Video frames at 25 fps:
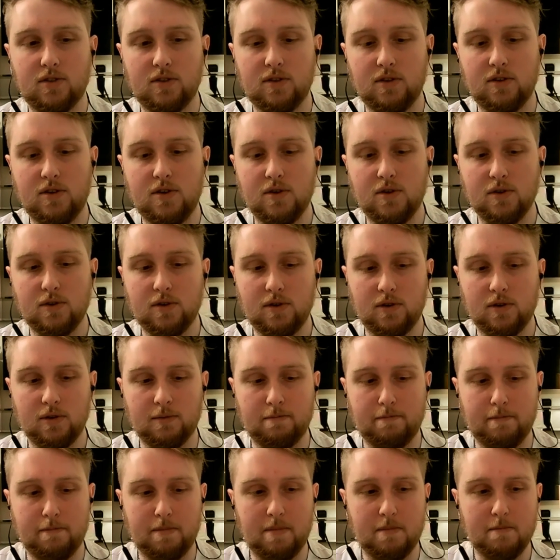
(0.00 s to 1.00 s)
your
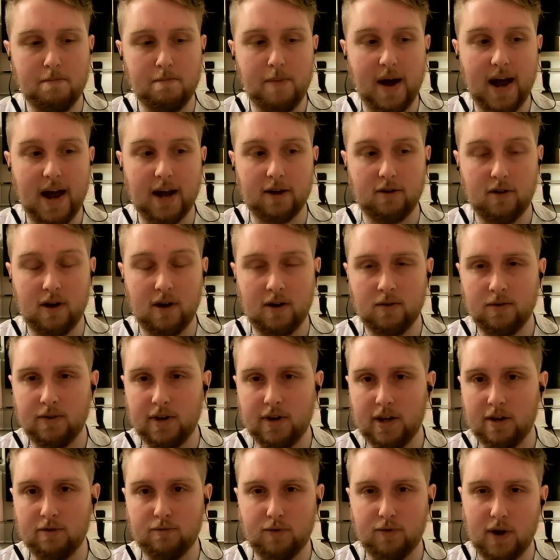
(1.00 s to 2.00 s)
background
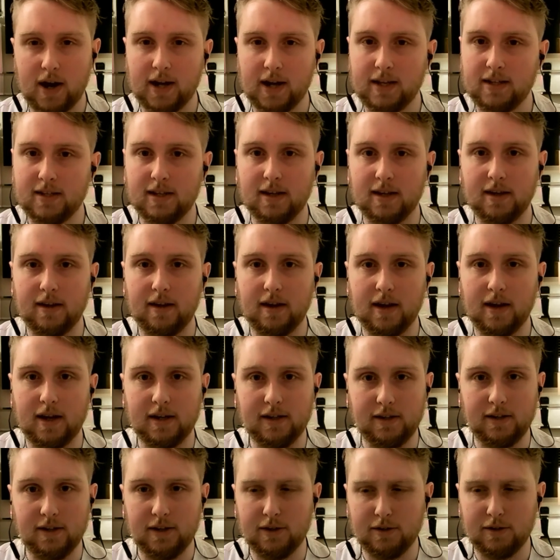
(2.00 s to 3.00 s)
in writing
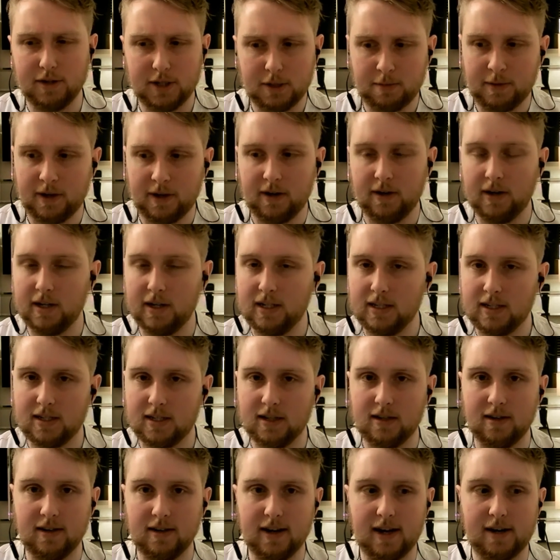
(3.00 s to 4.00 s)
and your experience
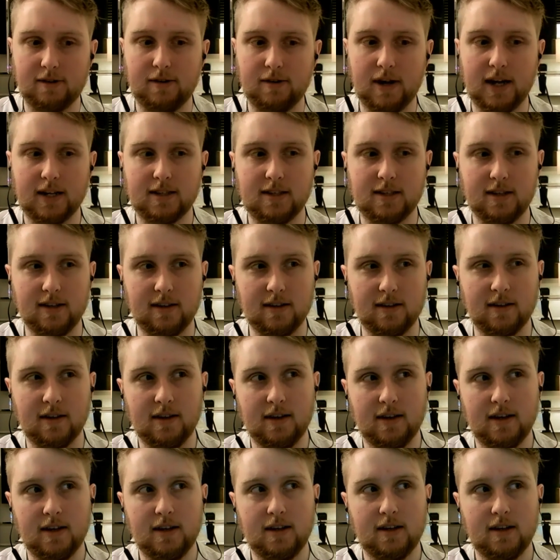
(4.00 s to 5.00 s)
in directing,
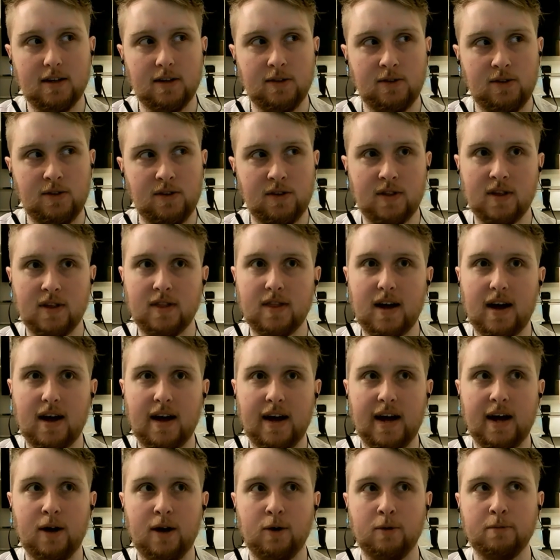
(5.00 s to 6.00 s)
do you think that
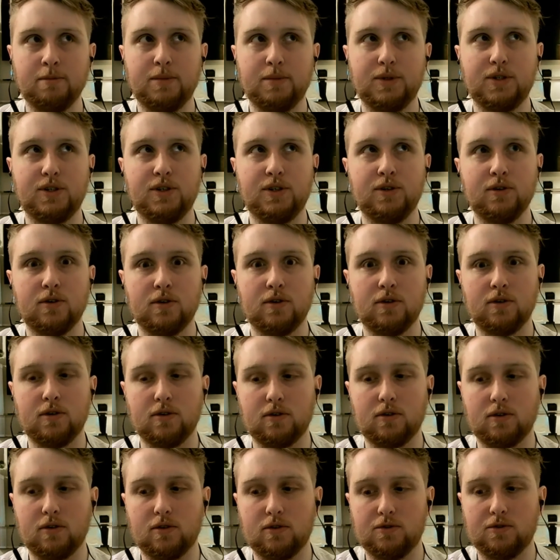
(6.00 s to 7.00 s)
helps your
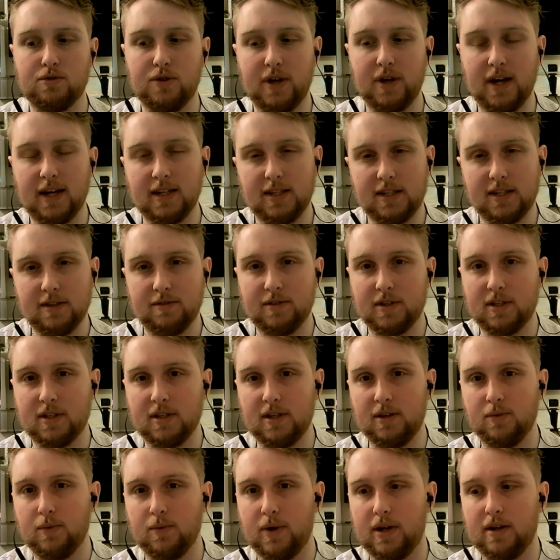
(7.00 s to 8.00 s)

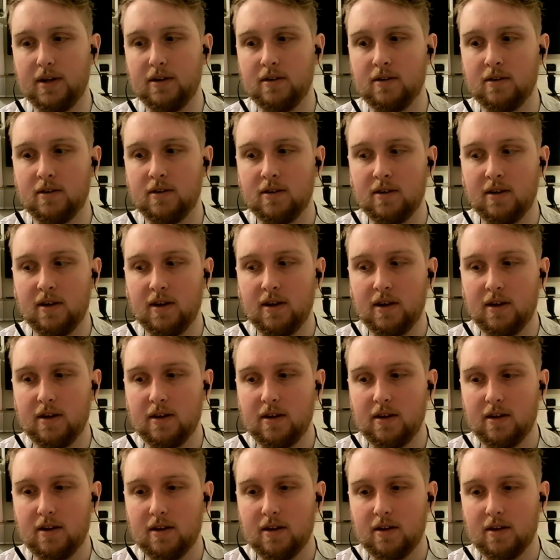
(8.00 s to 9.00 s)
creativity when
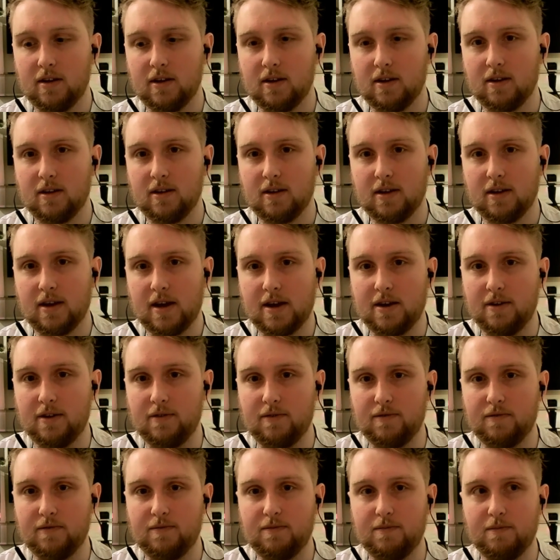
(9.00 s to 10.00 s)
kind
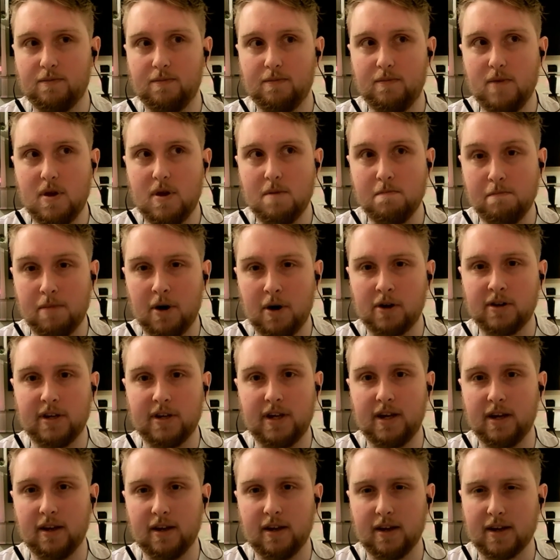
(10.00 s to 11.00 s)
of
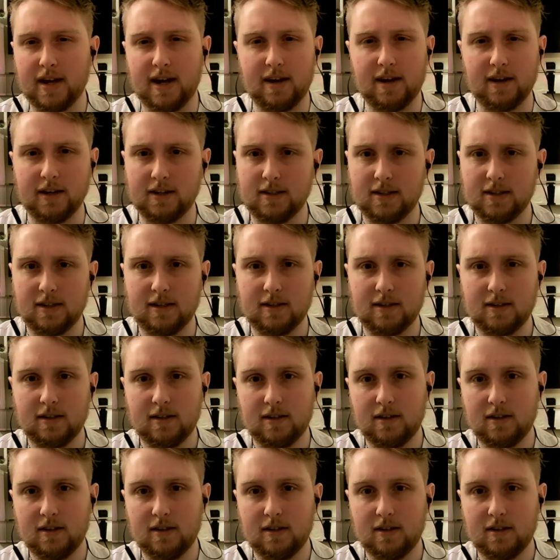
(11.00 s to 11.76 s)
embodying a character?